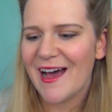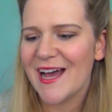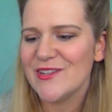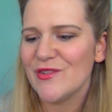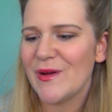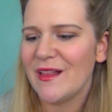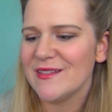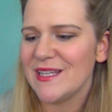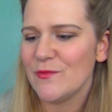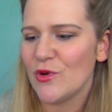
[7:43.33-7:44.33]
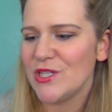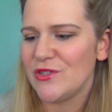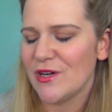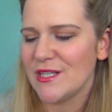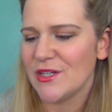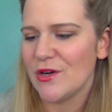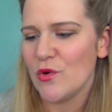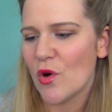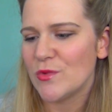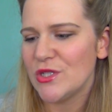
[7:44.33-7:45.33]
Hydro Balancing Moisturizer,
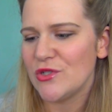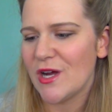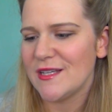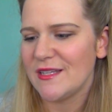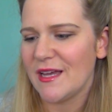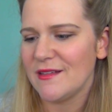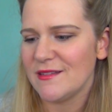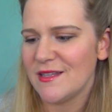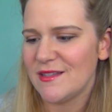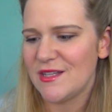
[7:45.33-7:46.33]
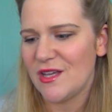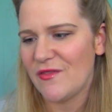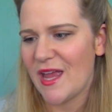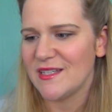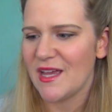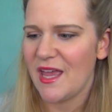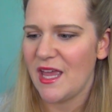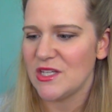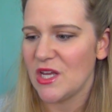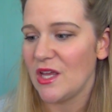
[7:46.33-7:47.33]
normal to dry skin, sensitive,
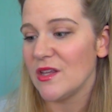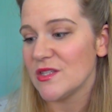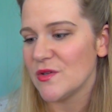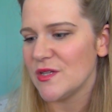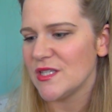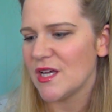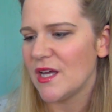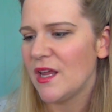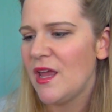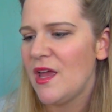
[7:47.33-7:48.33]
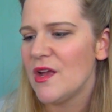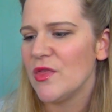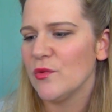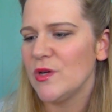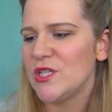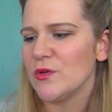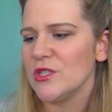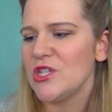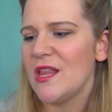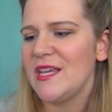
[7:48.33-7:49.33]
anti-aging, that's always good. The
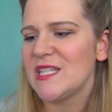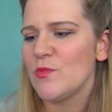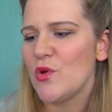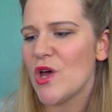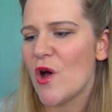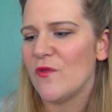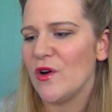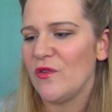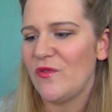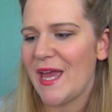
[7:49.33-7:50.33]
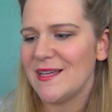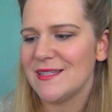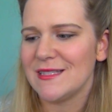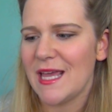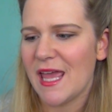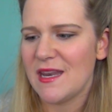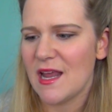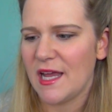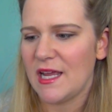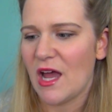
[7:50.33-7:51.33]
Ritual, gently smooth over face day and
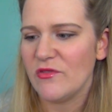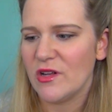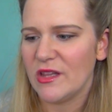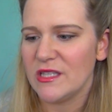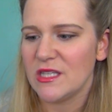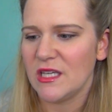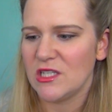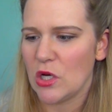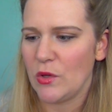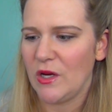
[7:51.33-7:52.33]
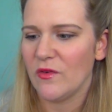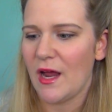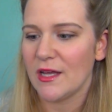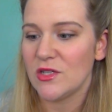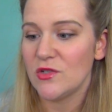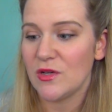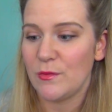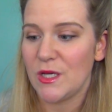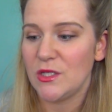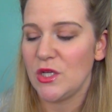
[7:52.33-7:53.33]
night after cleansing and toning for extra
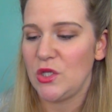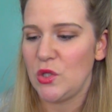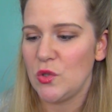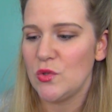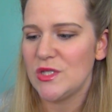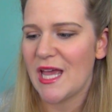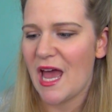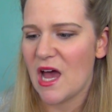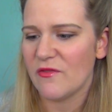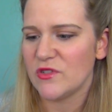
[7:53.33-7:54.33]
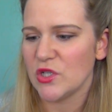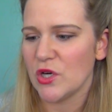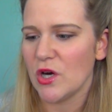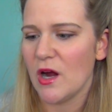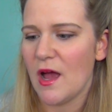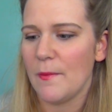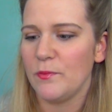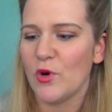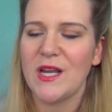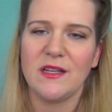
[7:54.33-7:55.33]
treatment. Use after
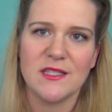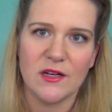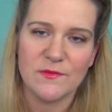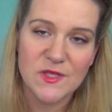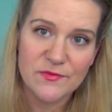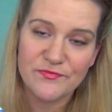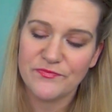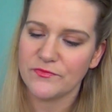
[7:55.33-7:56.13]
um, brightening serums.